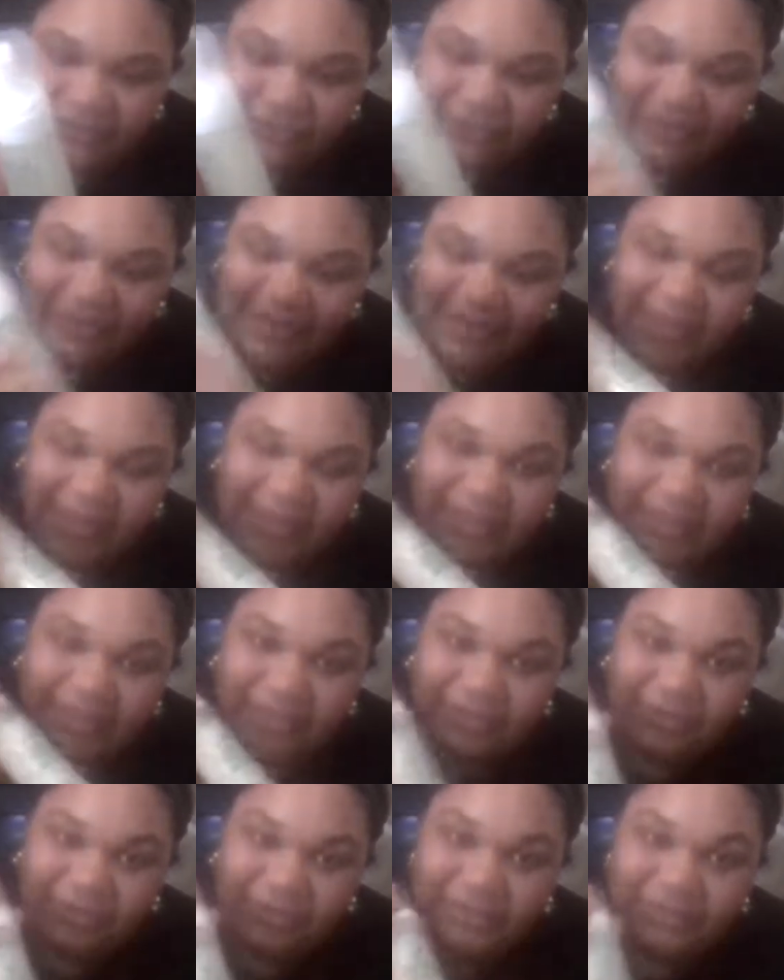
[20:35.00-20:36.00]
try
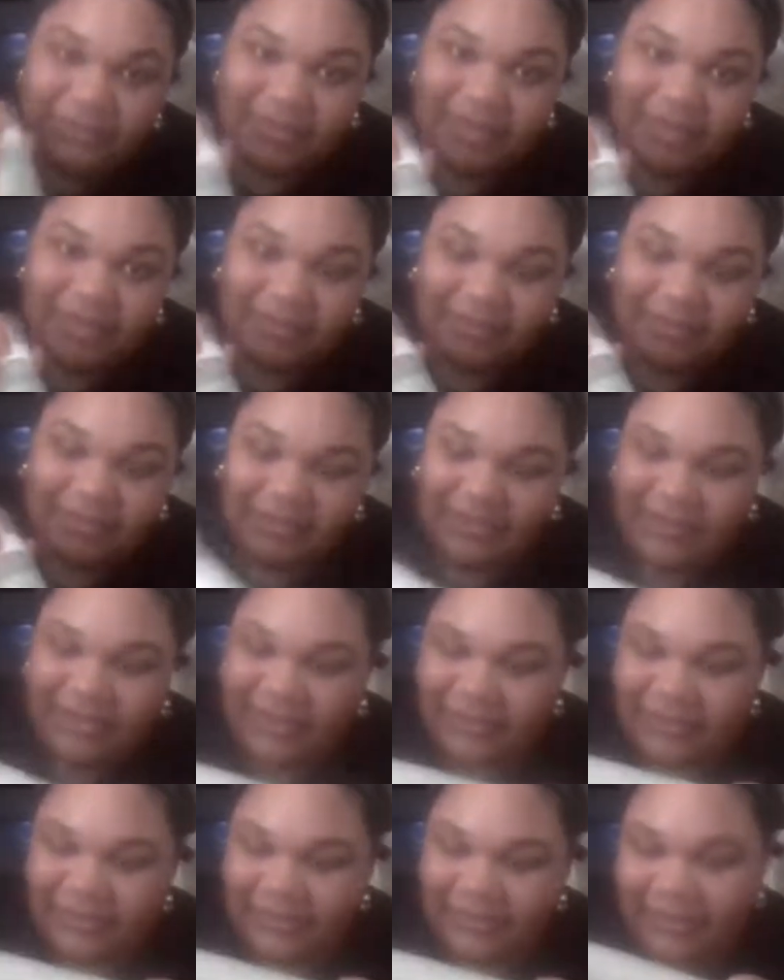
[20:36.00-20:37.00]
and use this
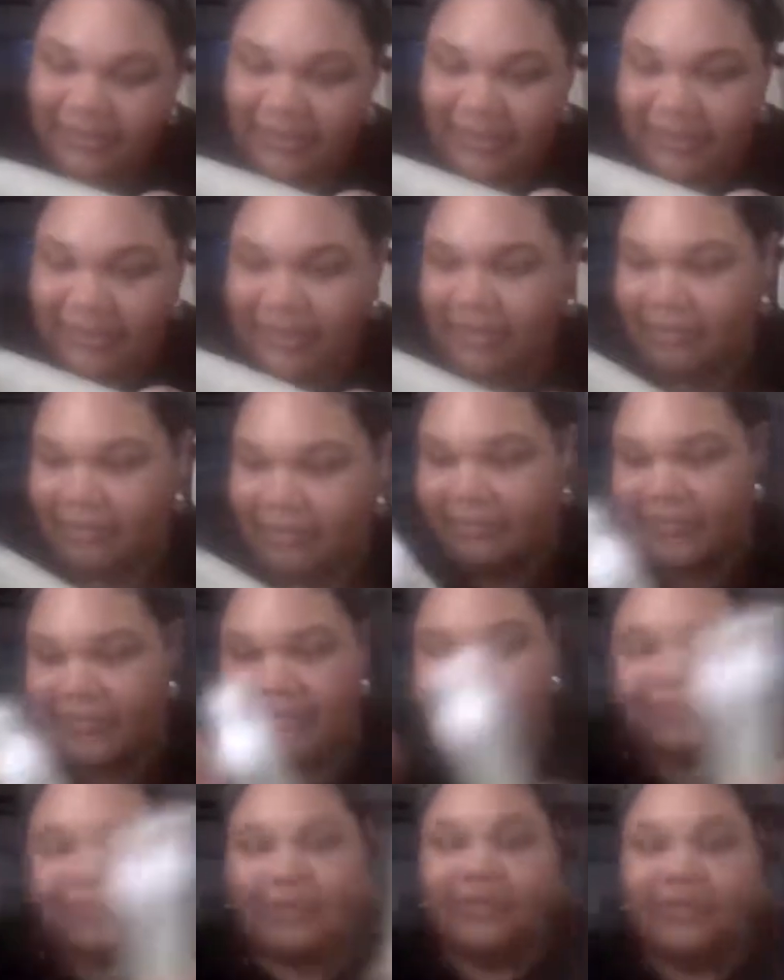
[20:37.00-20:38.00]
and see if
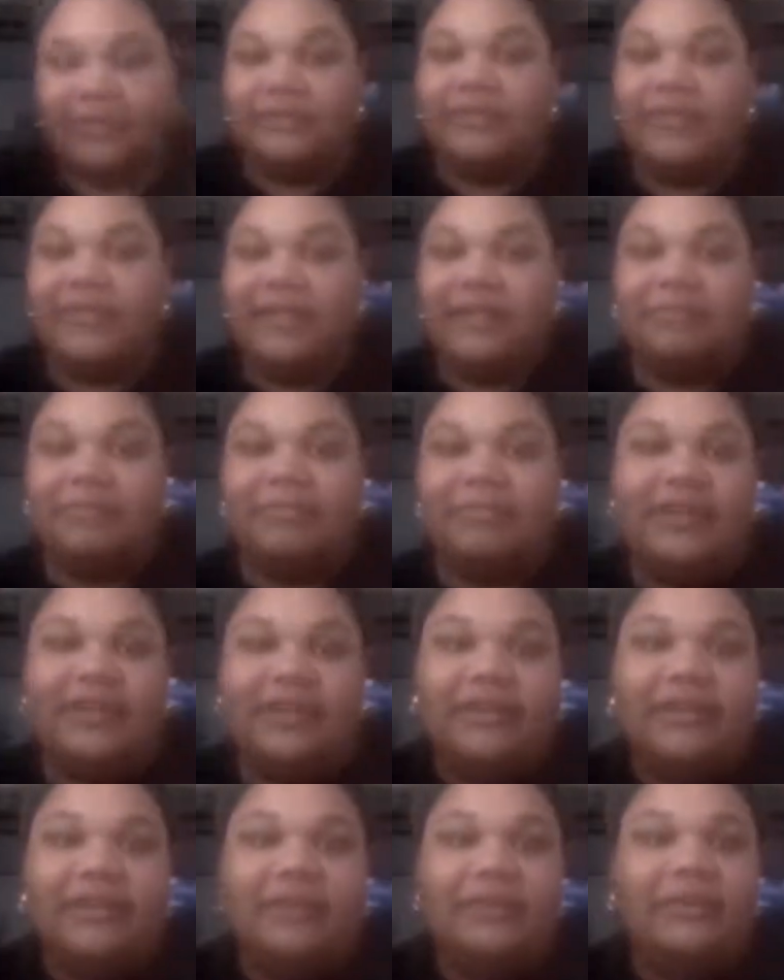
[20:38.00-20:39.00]
it works any
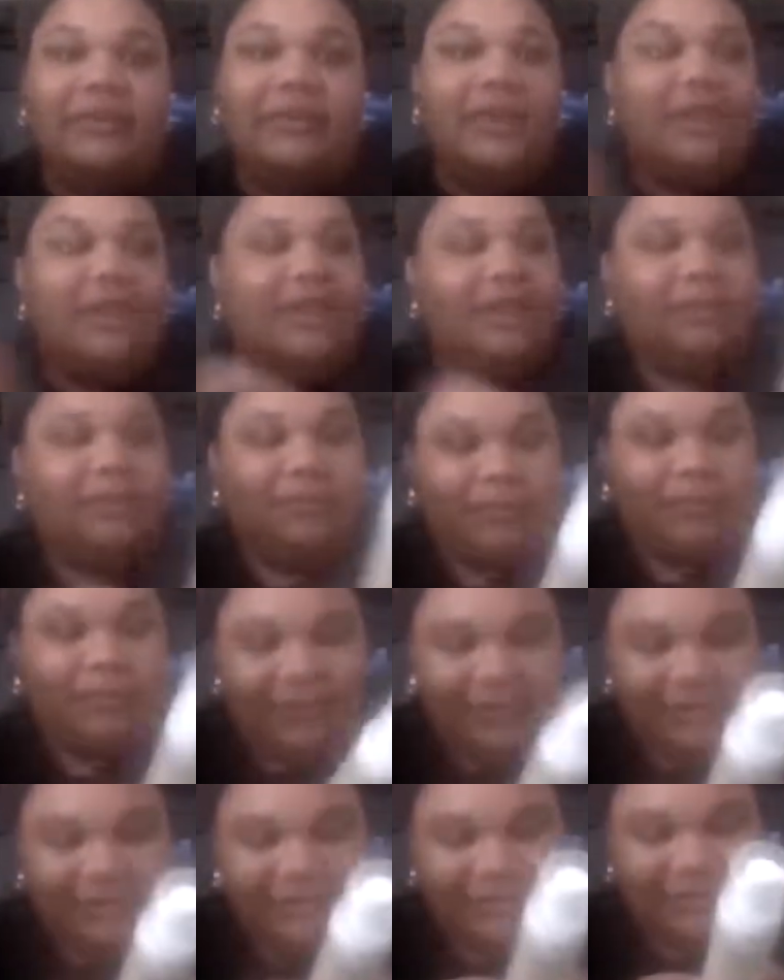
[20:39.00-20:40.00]
better or any
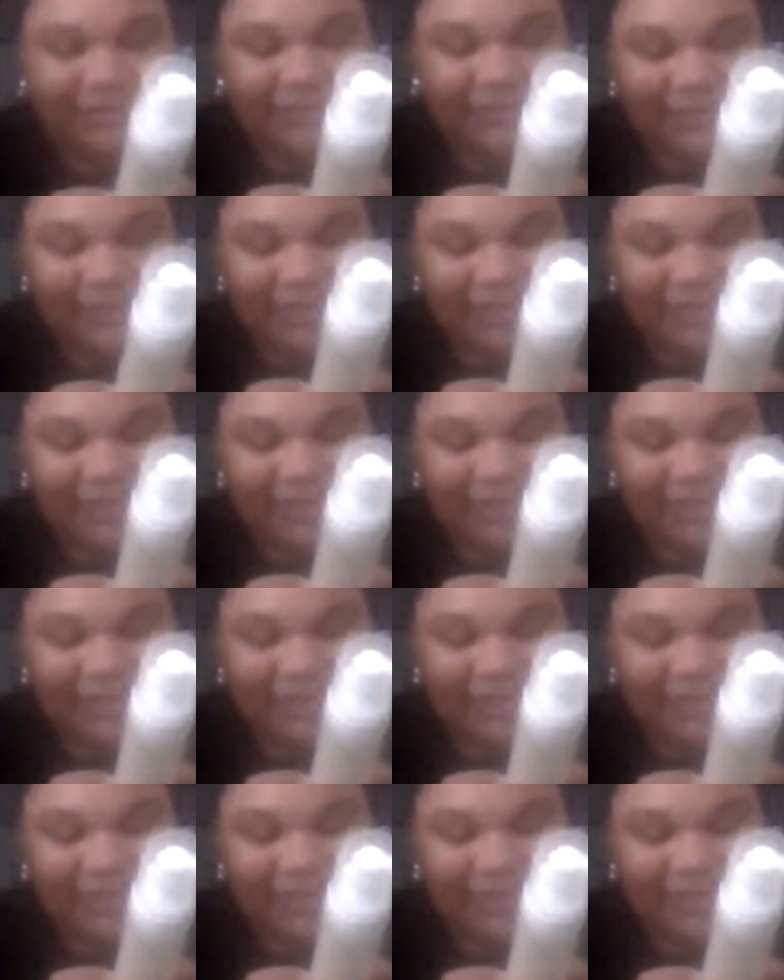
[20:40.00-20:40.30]
worse.